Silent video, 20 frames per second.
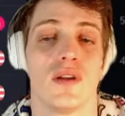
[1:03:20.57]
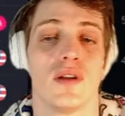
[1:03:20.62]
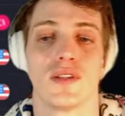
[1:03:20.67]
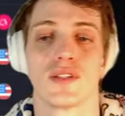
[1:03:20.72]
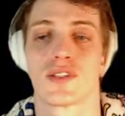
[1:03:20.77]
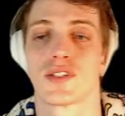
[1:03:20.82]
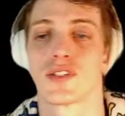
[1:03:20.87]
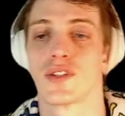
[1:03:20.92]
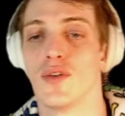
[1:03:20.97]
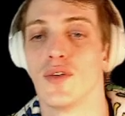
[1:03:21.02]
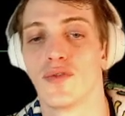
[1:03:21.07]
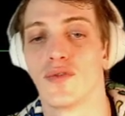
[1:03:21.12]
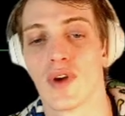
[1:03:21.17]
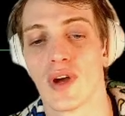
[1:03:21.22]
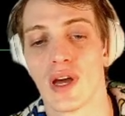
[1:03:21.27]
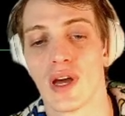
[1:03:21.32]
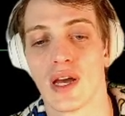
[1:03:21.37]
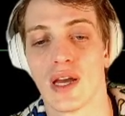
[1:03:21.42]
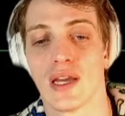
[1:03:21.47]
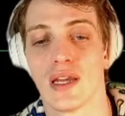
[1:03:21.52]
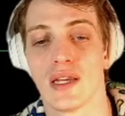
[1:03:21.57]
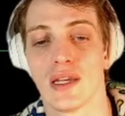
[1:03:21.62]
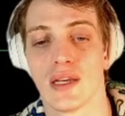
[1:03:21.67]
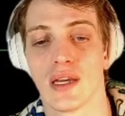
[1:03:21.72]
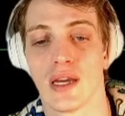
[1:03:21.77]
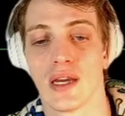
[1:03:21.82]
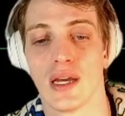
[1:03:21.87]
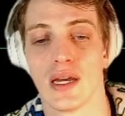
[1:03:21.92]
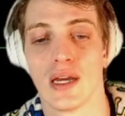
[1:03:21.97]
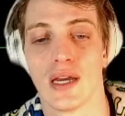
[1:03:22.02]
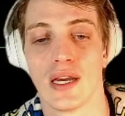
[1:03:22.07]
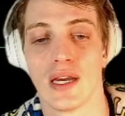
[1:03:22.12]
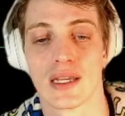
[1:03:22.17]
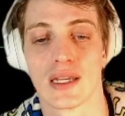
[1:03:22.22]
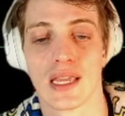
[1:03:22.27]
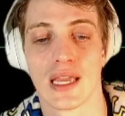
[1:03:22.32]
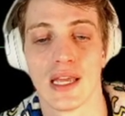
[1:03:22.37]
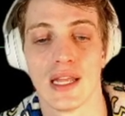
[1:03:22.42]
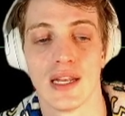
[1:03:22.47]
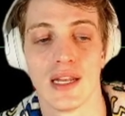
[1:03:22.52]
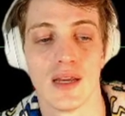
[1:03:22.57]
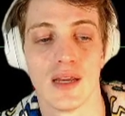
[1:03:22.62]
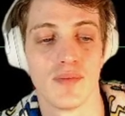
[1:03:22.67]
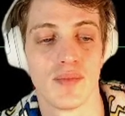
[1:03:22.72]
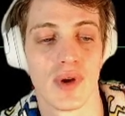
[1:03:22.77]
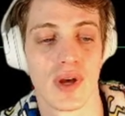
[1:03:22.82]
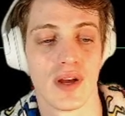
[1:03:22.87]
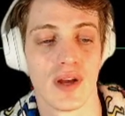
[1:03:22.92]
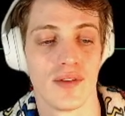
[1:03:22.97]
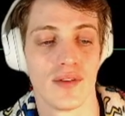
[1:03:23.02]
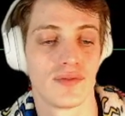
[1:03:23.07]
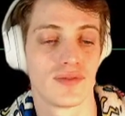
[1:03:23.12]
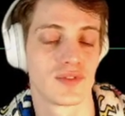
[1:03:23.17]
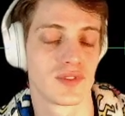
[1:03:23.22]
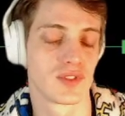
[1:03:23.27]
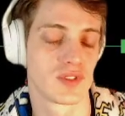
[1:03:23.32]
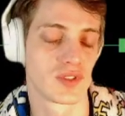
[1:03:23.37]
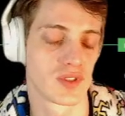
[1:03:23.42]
SoFi again above